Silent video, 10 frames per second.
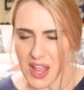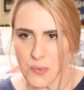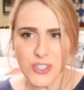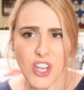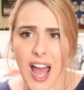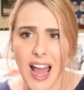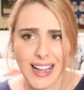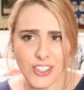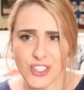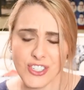which
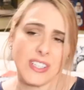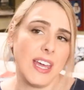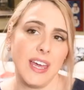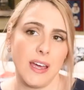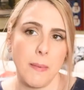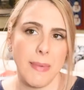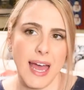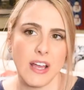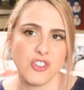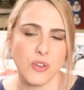I just can't
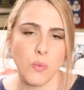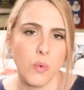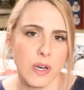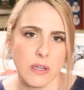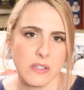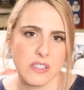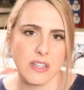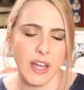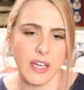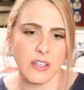imagine what it's
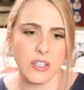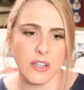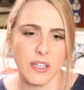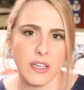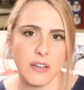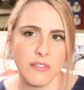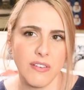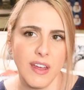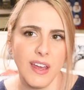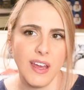like to live
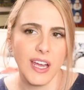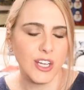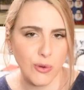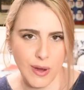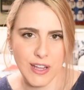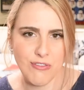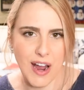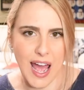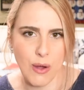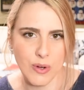in
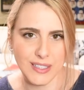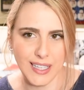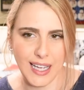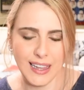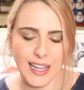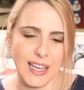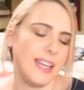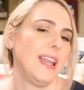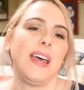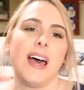24-hour
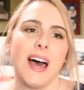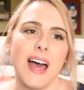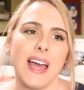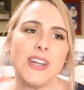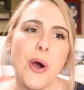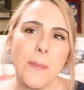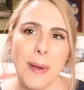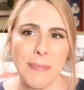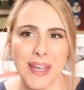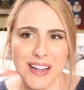daylight. I know my
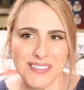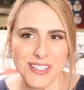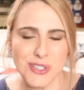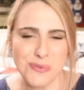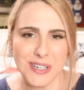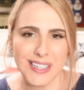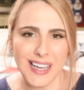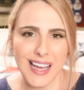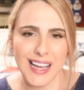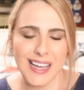parents one
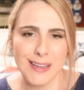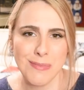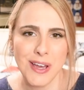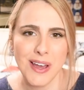time,